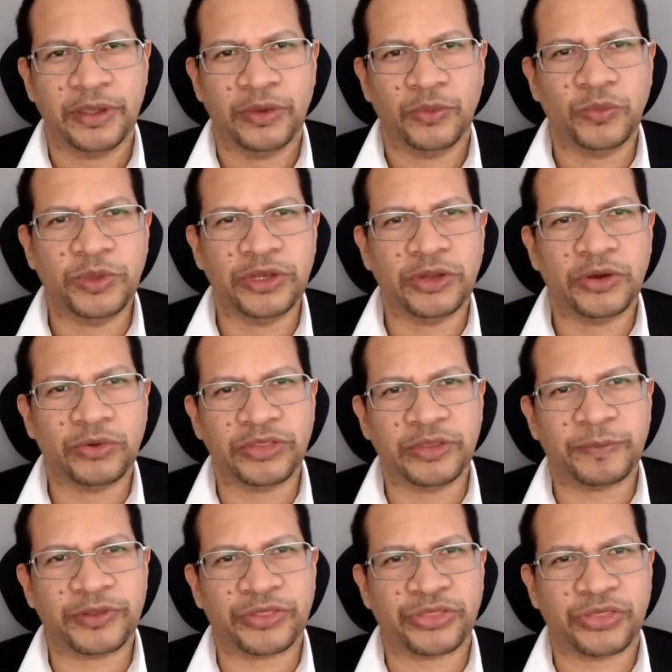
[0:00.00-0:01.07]
We know the
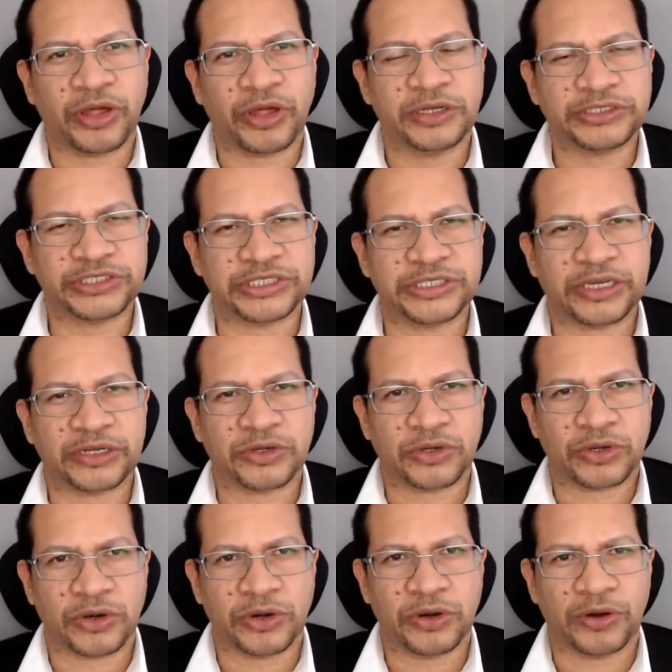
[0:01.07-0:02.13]
pathology that
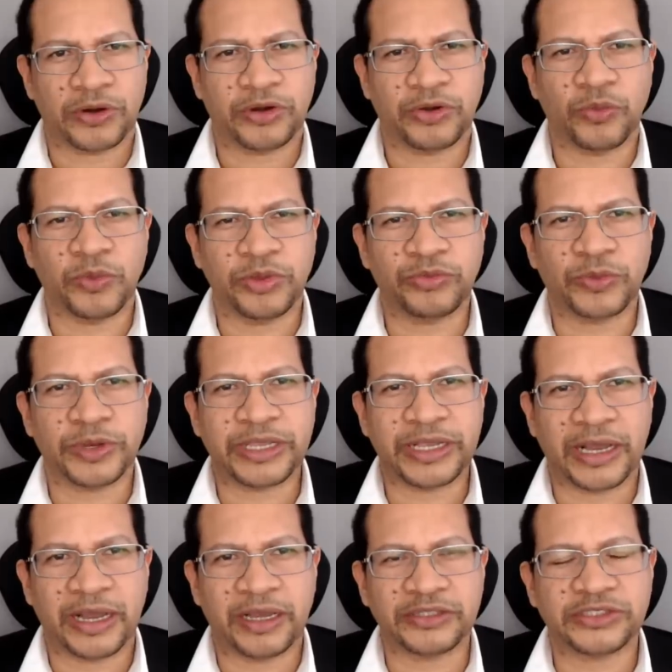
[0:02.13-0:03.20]
occurred with
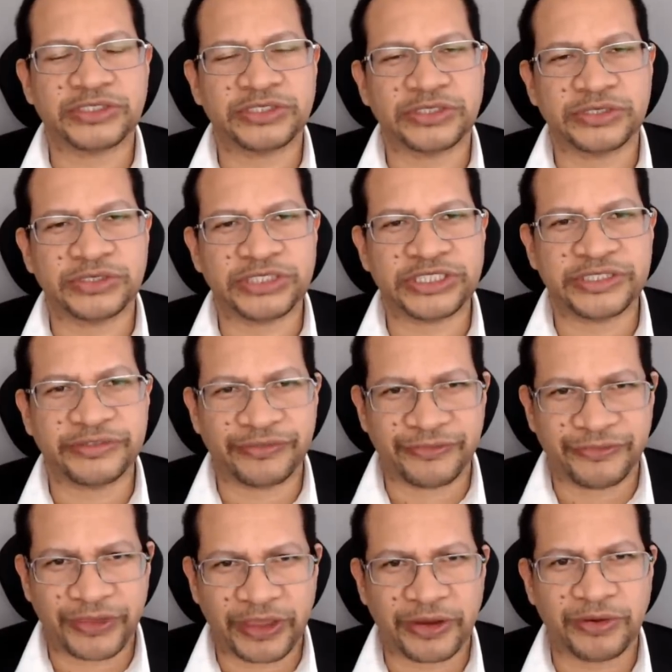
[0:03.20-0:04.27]
regards to
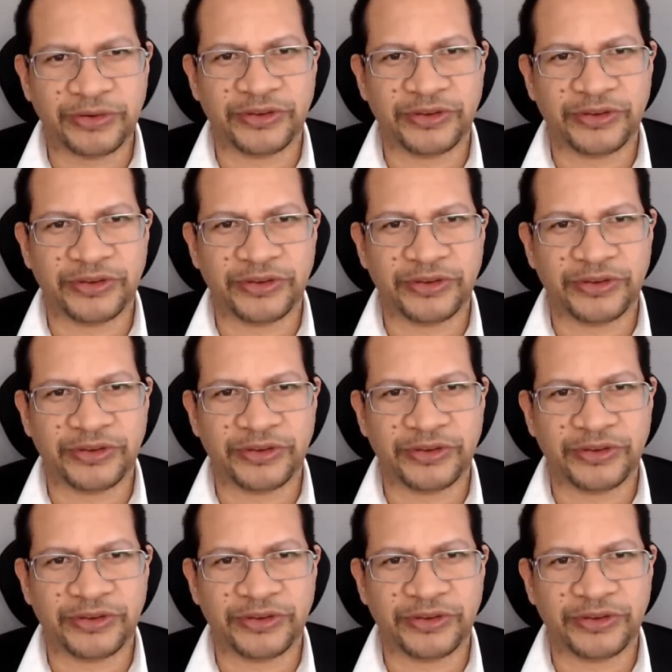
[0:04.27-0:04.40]
severe